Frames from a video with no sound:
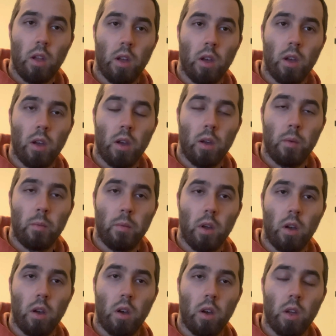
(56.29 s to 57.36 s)

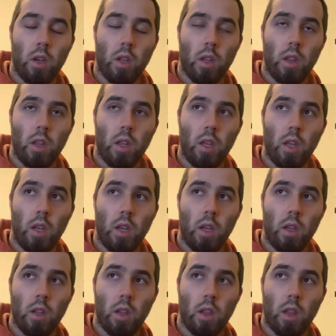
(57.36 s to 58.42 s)
on
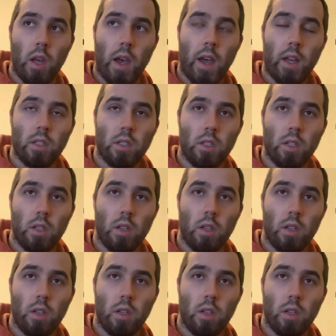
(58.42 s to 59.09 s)
the last